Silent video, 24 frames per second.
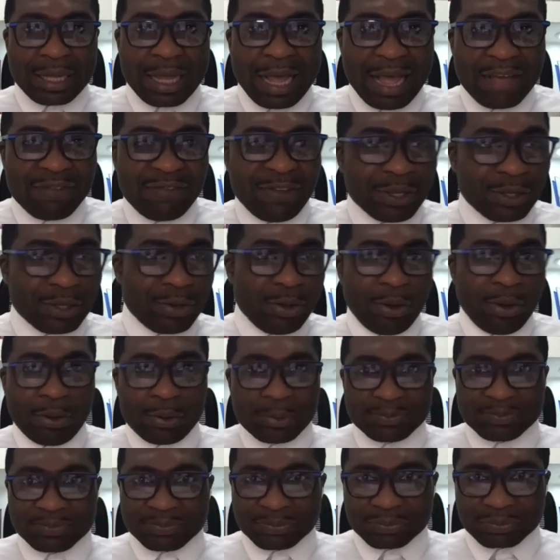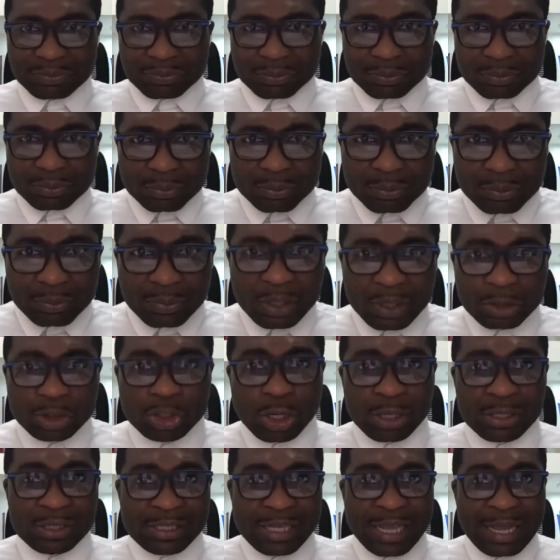Have a goal.
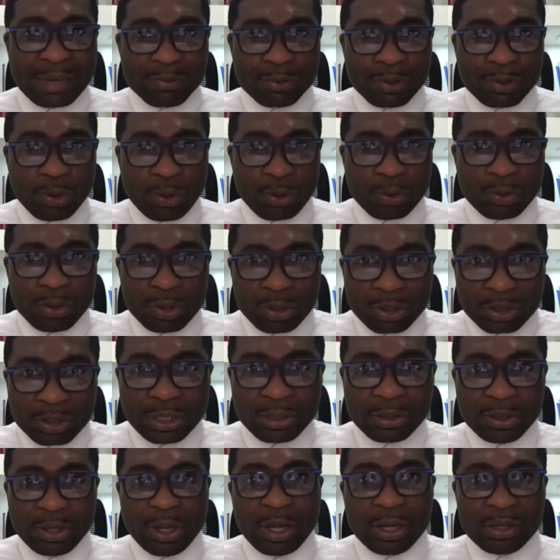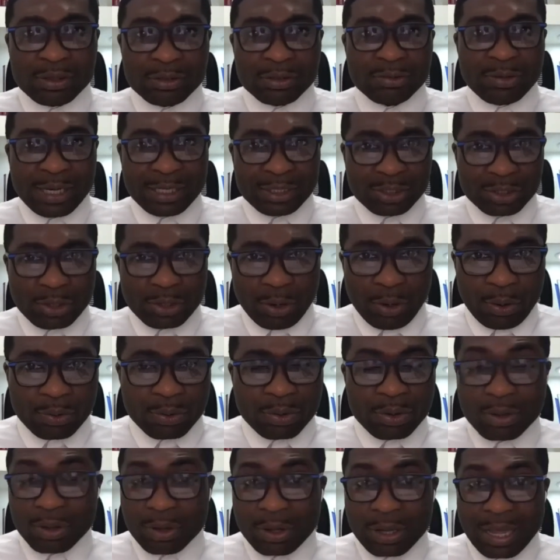Short-time goal, the long-range
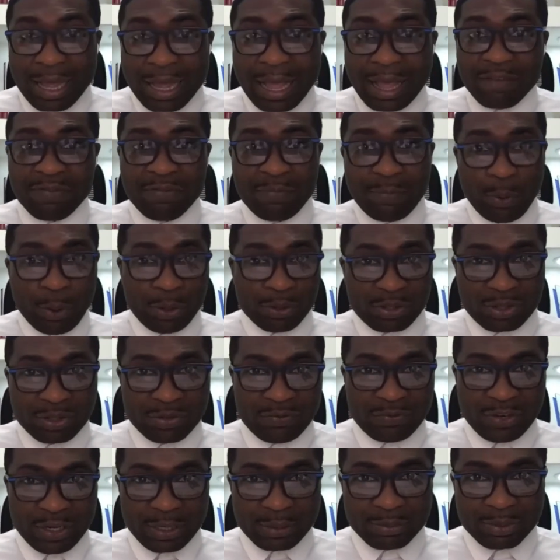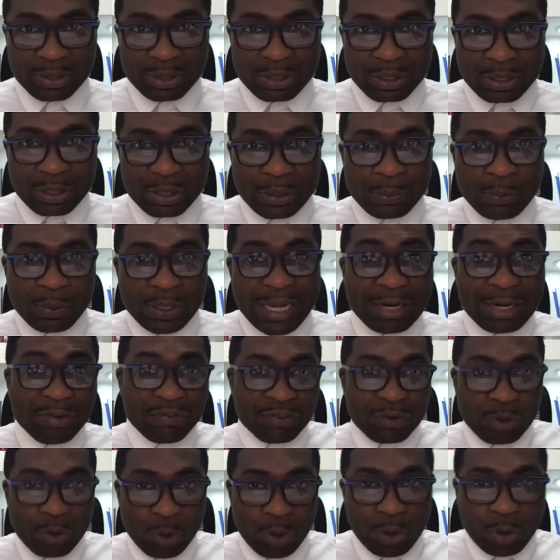goal. Have both of them. What kind
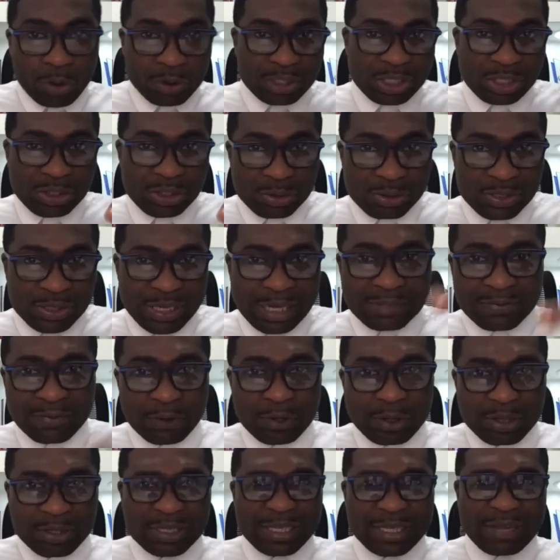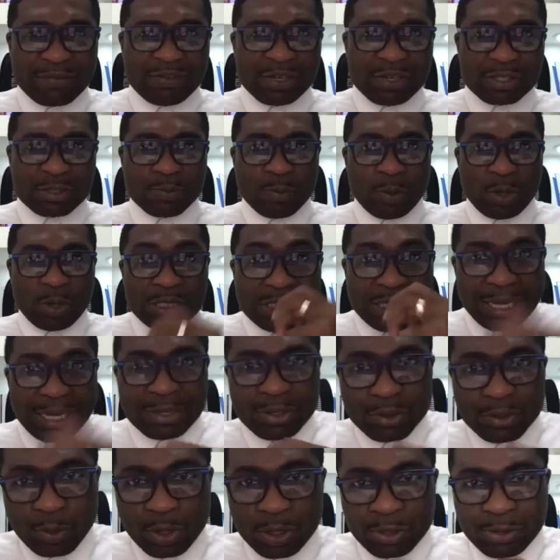of goal do you set for yourself this morning
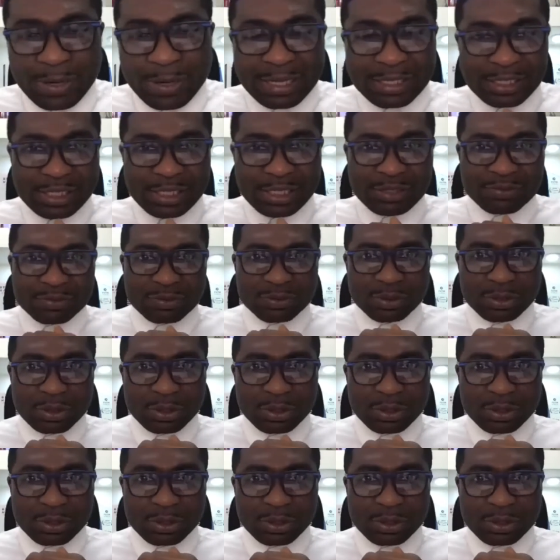that you want to achieve?